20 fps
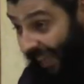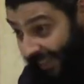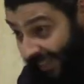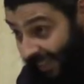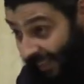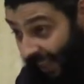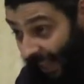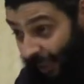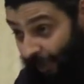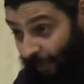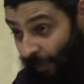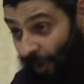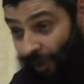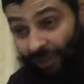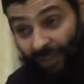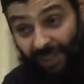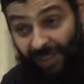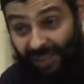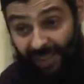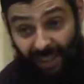that, that
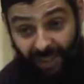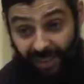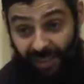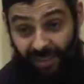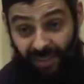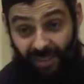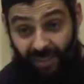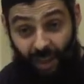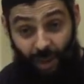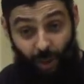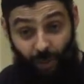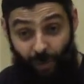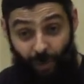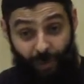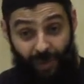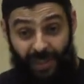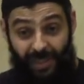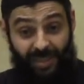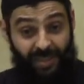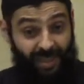part is not, the
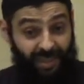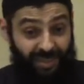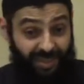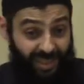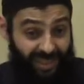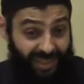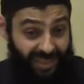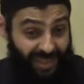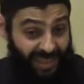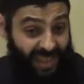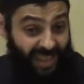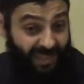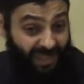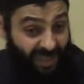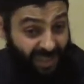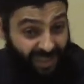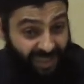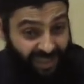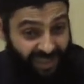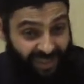human being is not just the
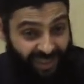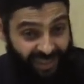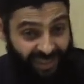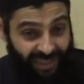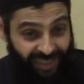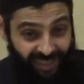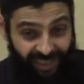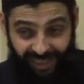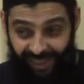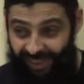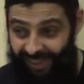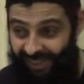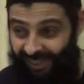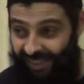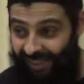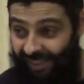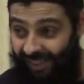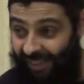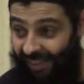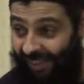nafs.
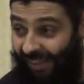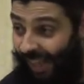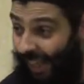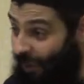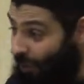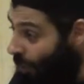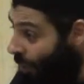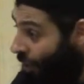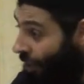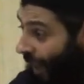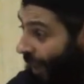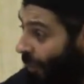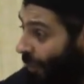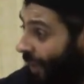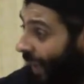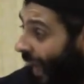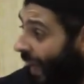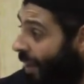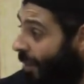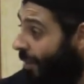That we share
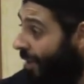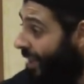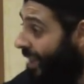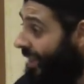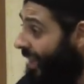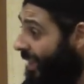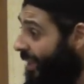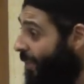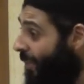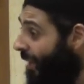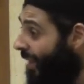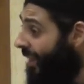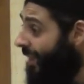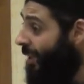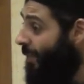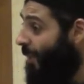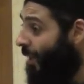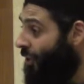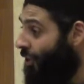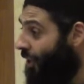with animals, it doesn't make
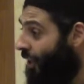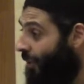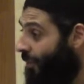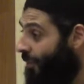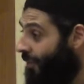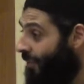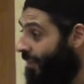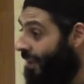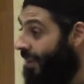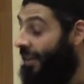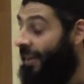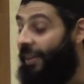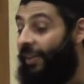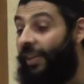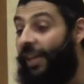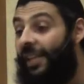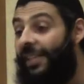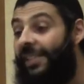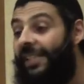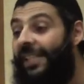us special.
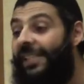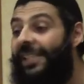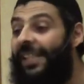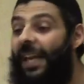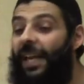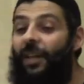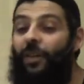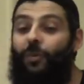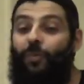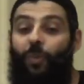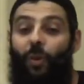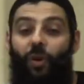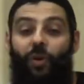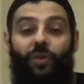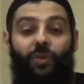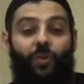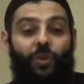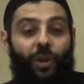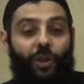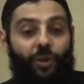That is the second
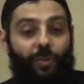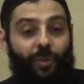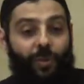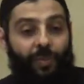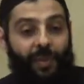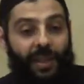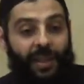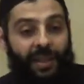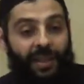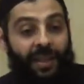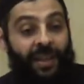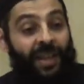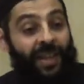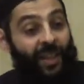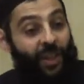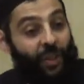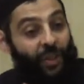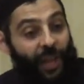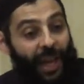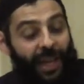part to the human being.
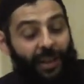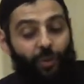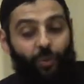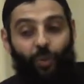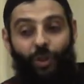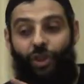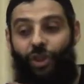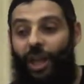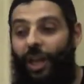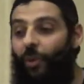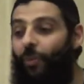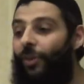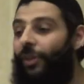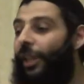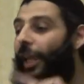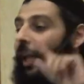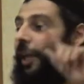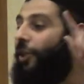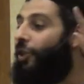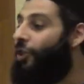That we share
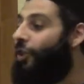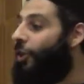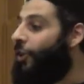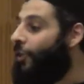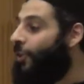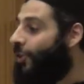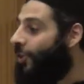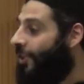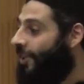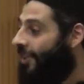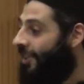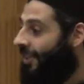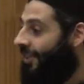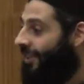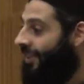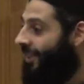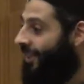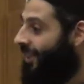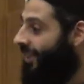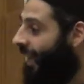with angels,
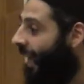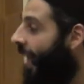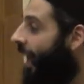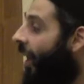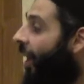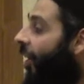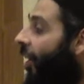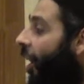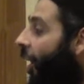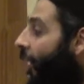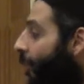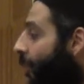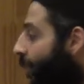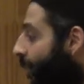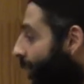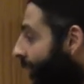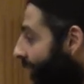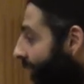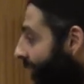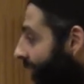al-qalb,
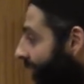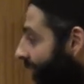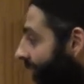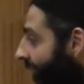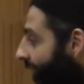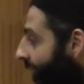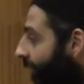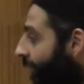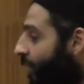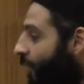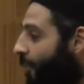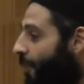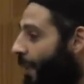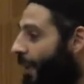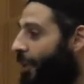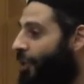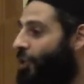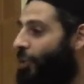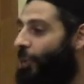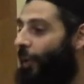the
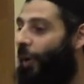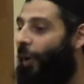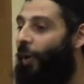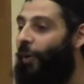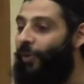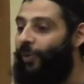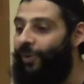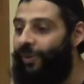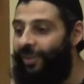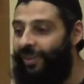spiritual heart.